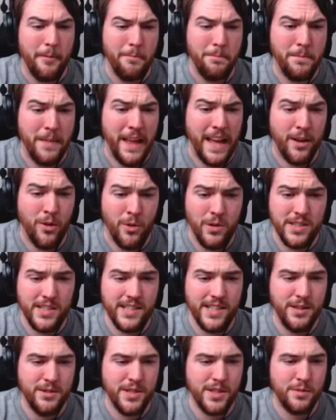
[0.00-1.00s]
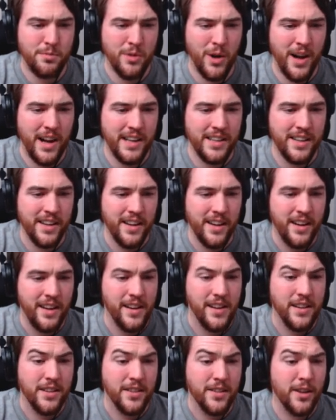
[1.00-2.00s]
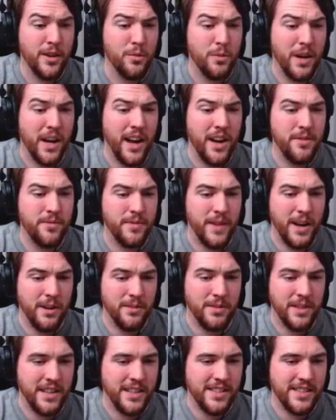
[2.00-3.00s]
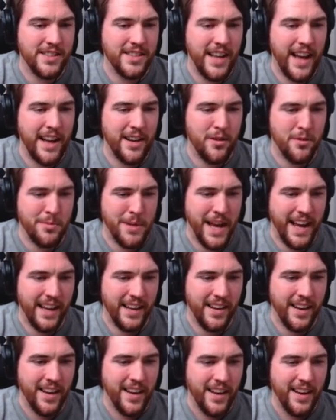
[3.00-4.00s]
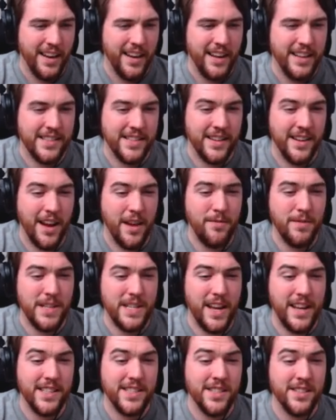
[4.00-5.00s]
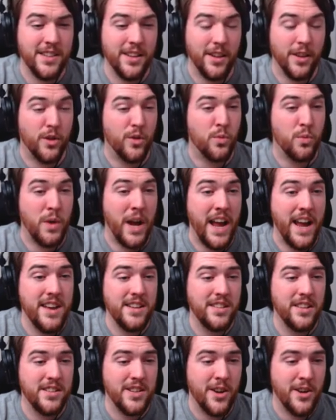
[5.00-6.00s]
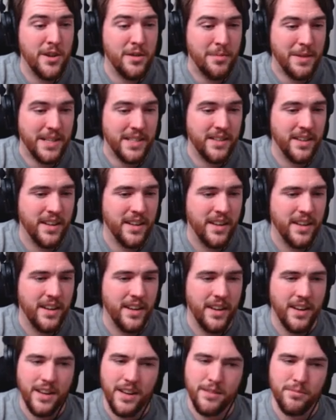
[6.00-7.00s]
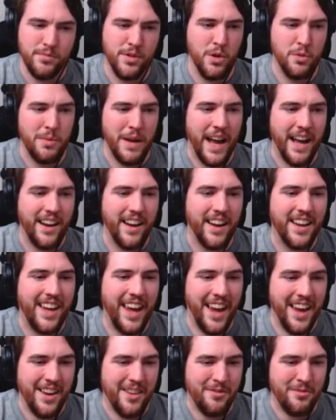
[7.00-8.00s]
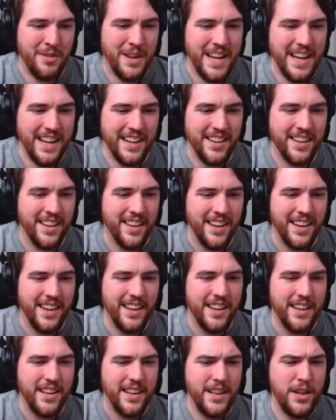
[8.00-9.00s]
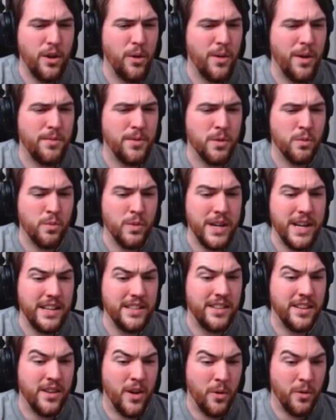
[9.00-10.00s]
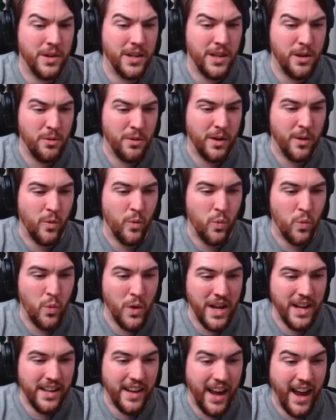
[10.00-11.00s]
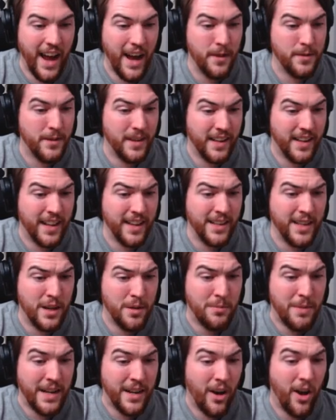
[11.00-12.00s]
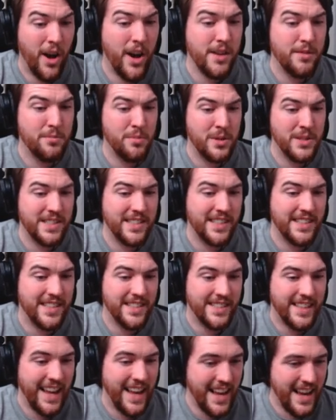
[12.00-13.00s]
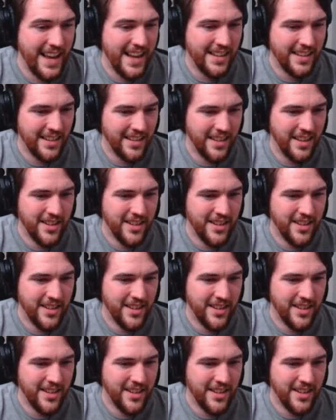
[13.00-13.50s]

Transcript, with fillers: that horse that you just brought? Look what I found in its saddlebag. It's an invitation to the grand tournament. Too bad I can't read. You don't have to read to know you can win half the kingdom and Hot Princess's hand in the